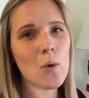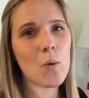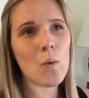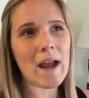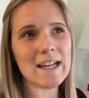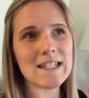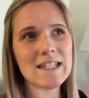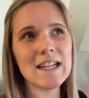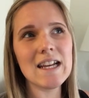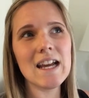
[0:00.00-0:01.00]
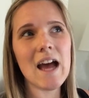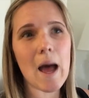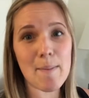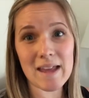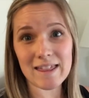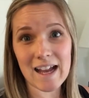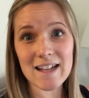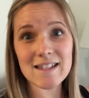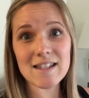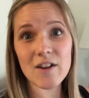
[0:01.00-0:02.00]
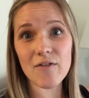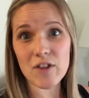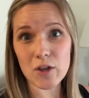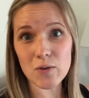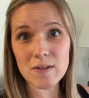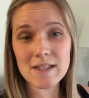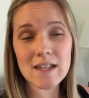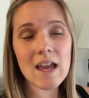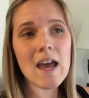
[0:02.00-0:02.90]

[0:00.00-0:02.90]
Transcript: quite a bit less views.